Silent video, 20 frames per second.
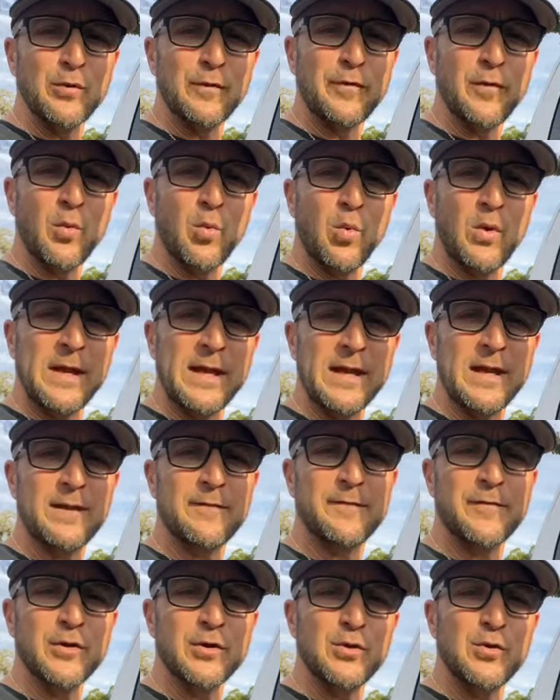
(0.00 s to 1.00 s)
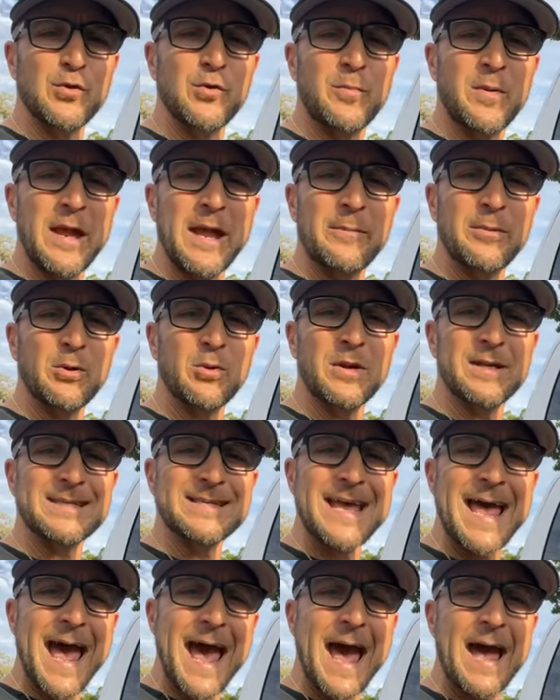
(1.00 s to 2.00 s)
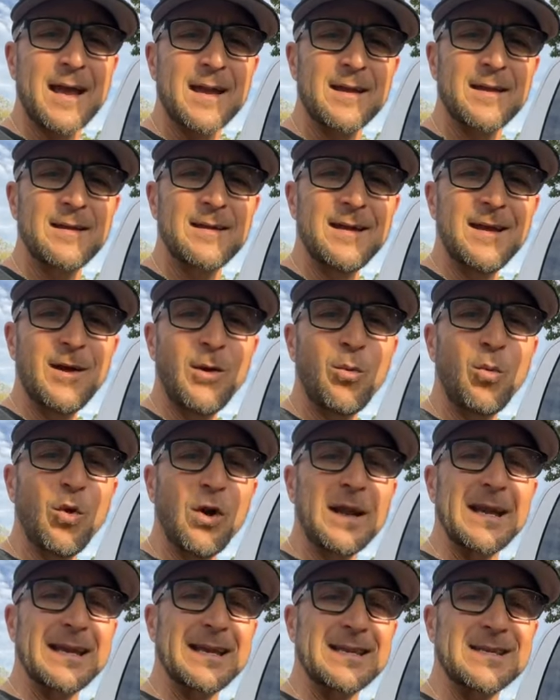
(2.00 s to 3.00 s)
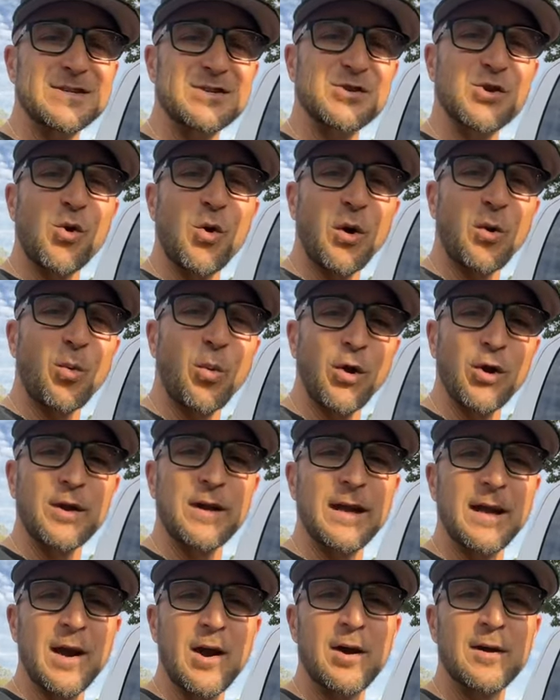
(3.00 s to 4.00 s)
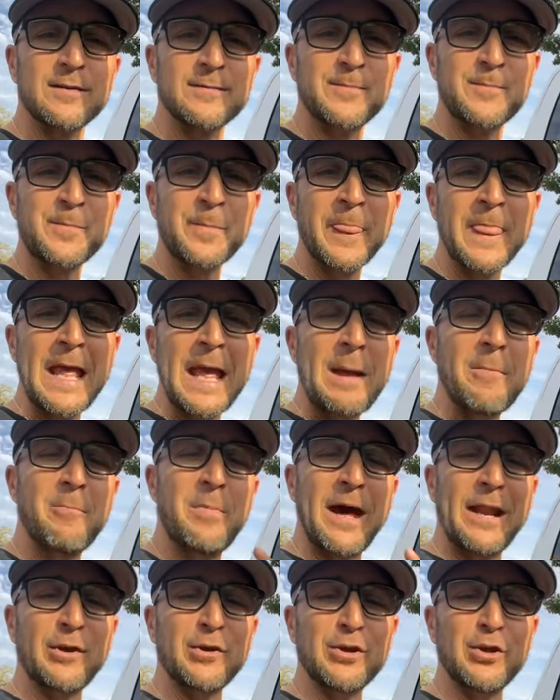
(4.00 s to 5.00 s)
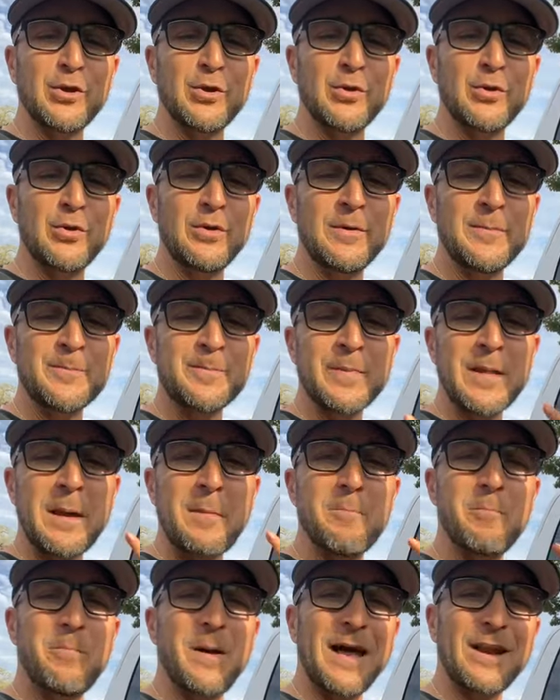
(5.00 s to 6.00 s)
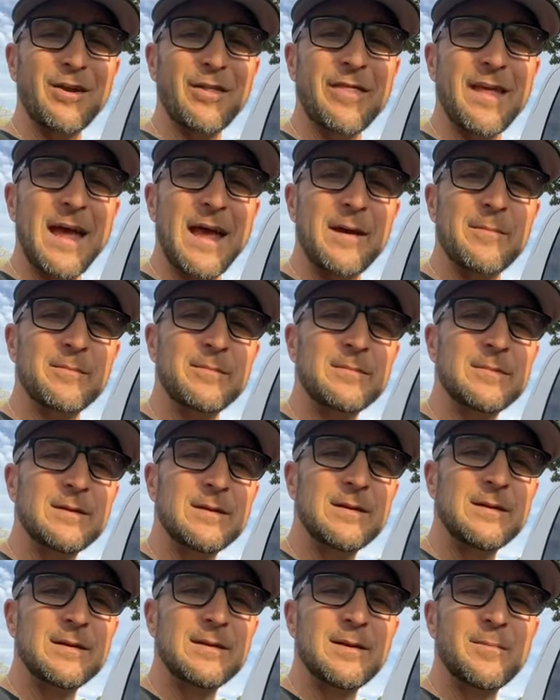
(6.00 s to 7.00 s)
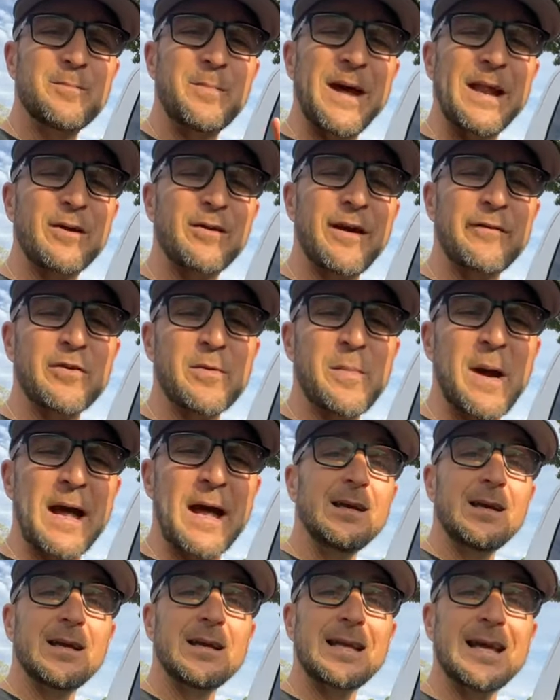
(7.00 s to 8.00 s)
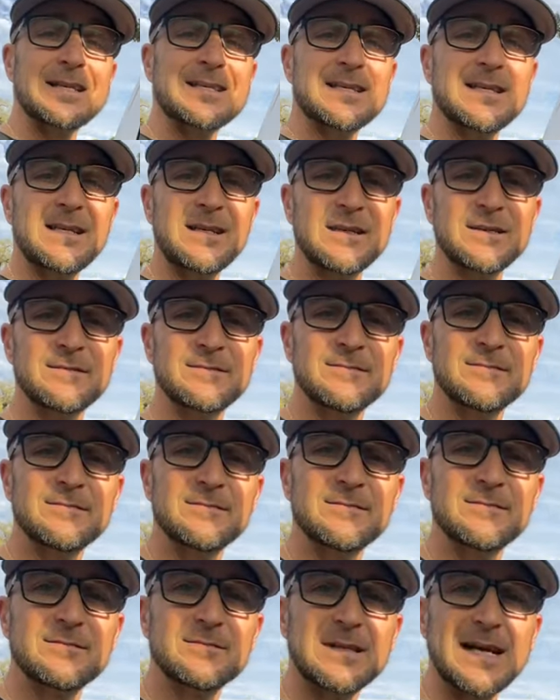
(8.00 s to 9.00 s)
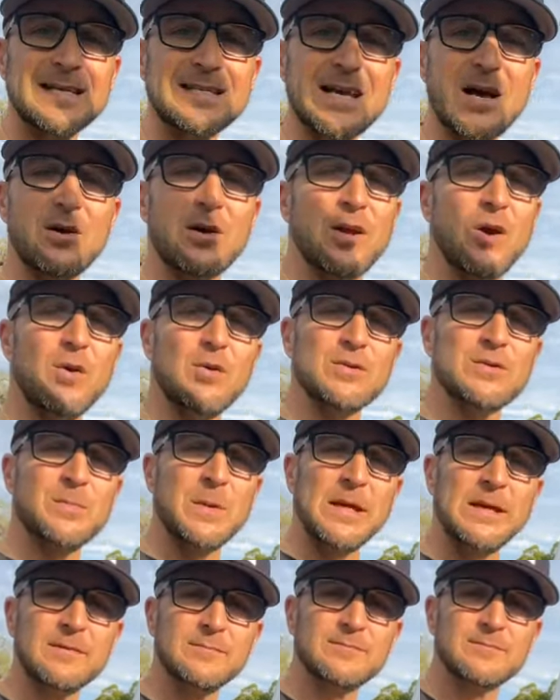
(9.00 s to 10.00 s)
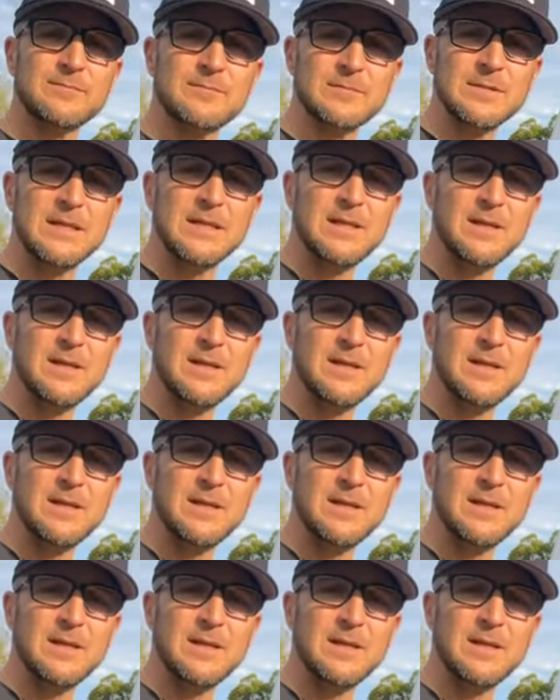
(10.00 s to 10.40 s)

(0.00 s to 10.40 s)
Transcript: a beautiful week for you to be able to attack what it is you're working on. Better you, better them, better everybody. And that's it. That's how it goes, man.